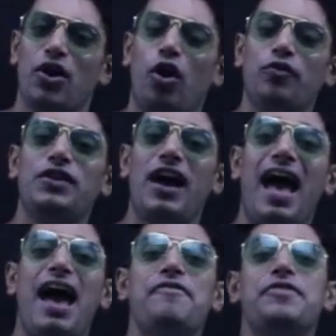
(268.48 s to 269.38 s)
of the
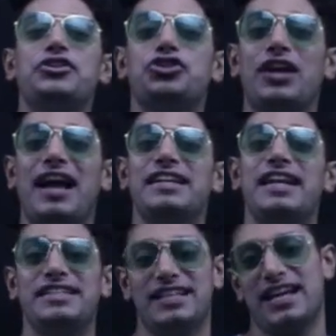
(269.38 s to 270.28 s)
average
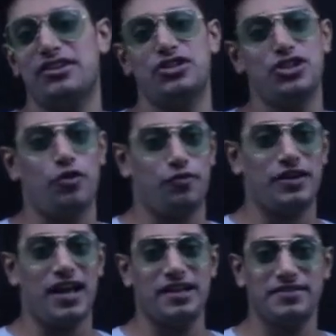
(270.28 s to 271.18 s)
kinetic energy of
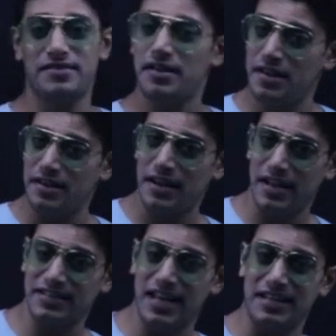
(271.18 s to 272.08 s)
a gas.
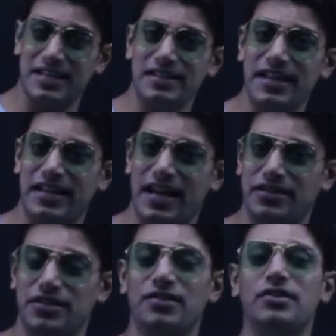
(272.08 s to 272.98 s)
It's an
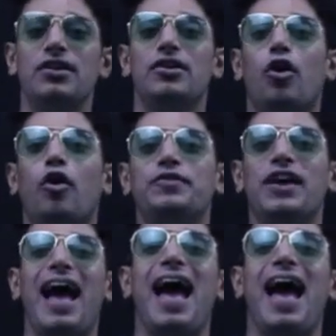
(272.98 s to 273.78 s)
indicator of the